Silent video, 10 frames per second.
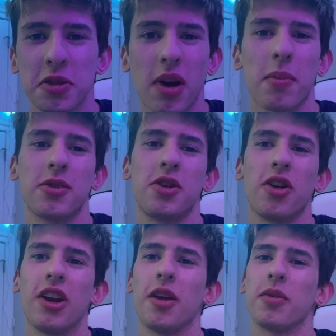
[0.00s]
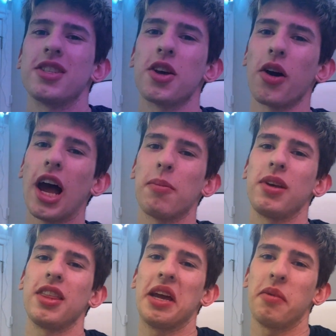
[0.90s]
opportunity, and we're so
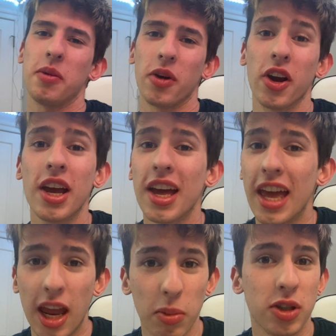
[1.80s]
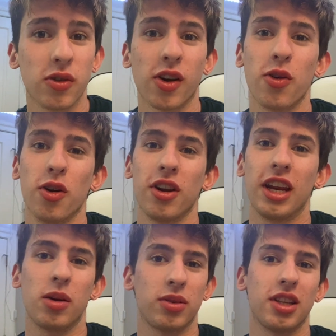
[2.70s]
happy that we were able to record
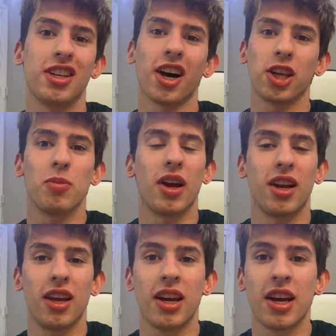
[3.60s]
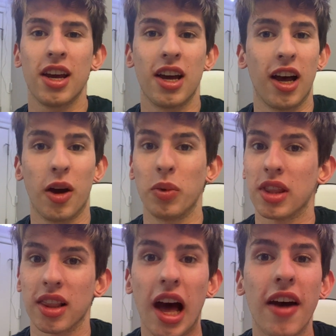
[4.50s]
it, able to document it with
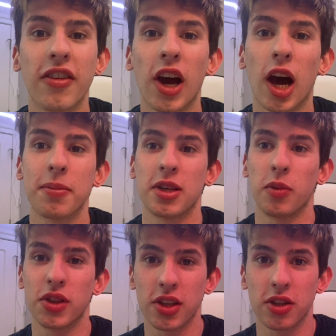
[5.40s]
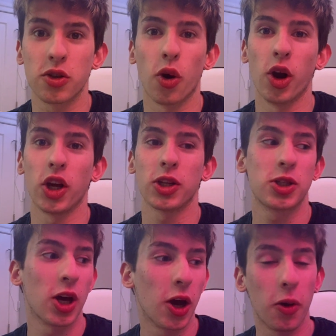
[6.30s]
the live cops and with the tutorials.
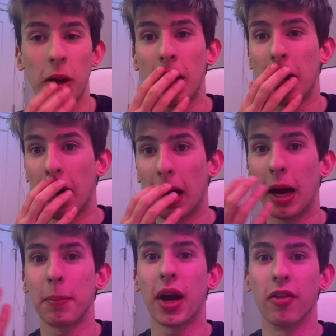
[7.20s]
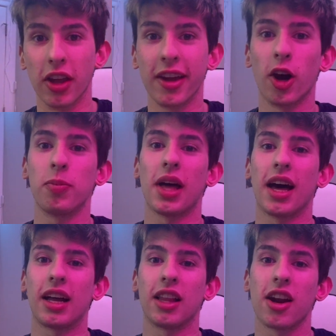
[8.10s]
So I really hope
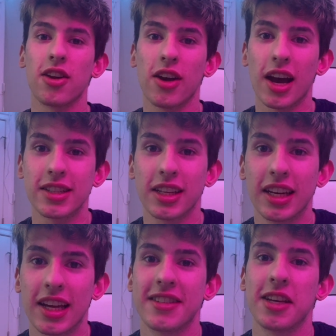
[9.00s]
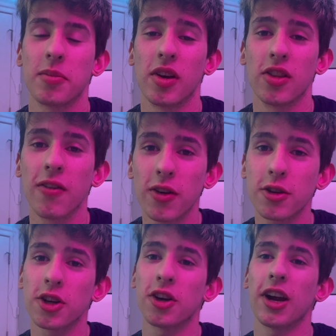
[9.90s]
that a lot of you guys can get Sigma in the
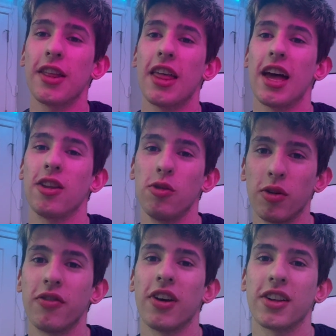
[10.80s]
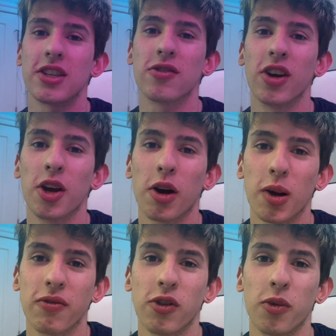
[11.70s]
future and that you will find this video
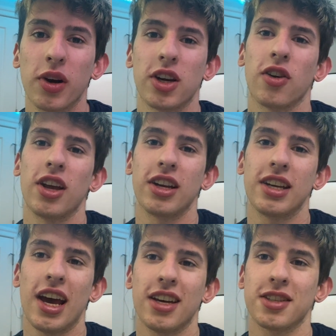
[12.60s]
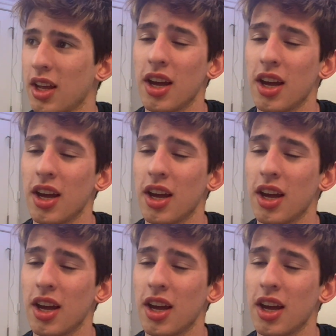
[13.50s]
helpful when creating tasks.